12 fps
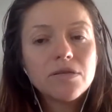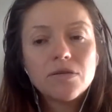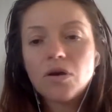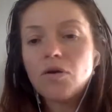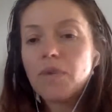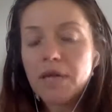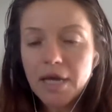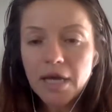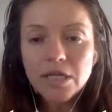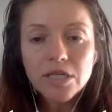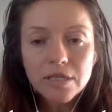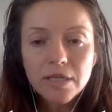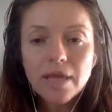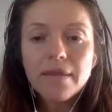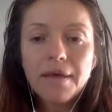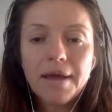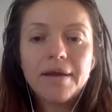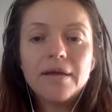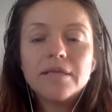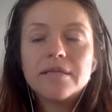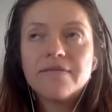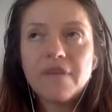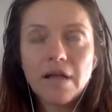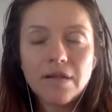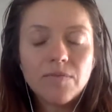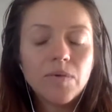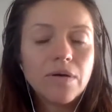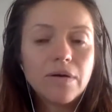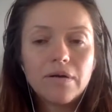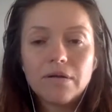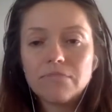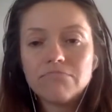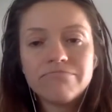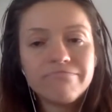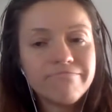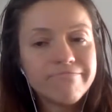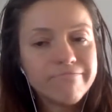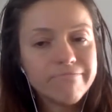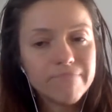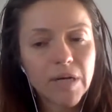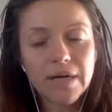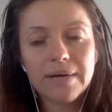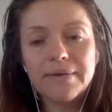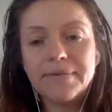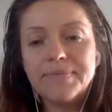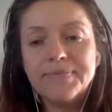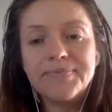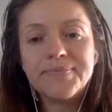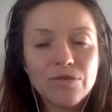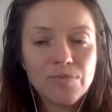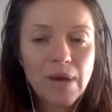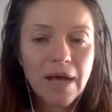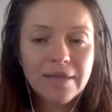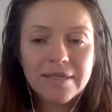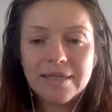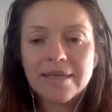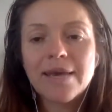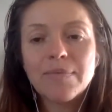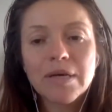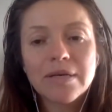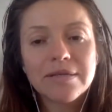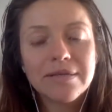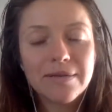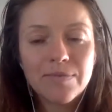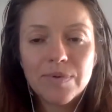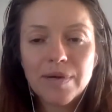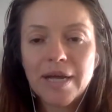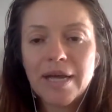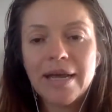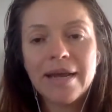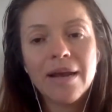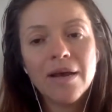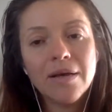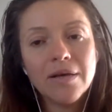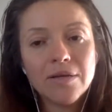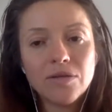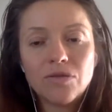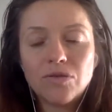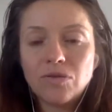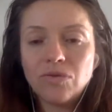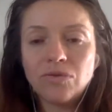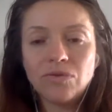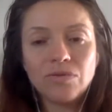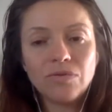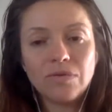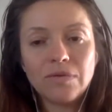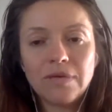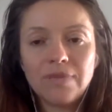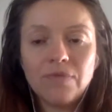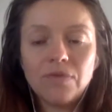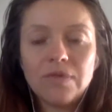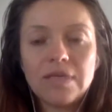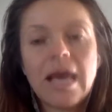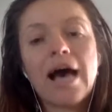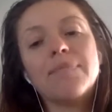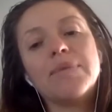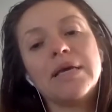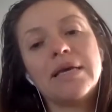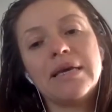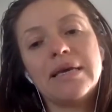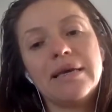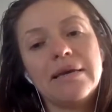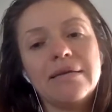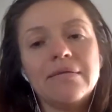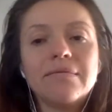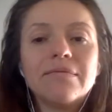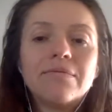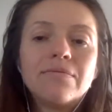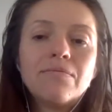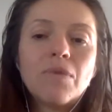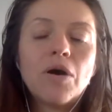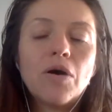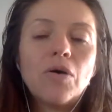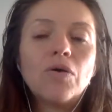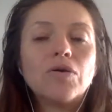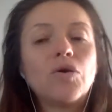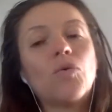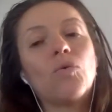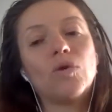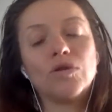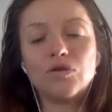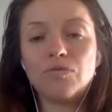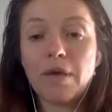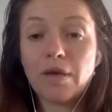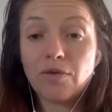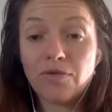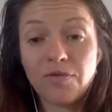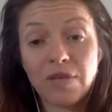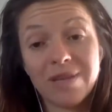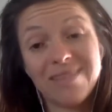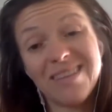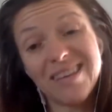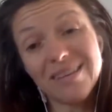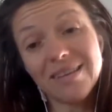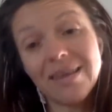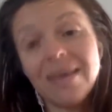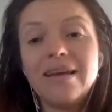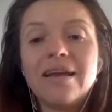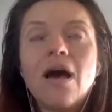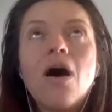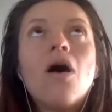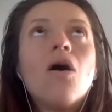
So medications are there; it's available to balance the chemicals in the brain, to give you this happy mode, or to make you feel nothing,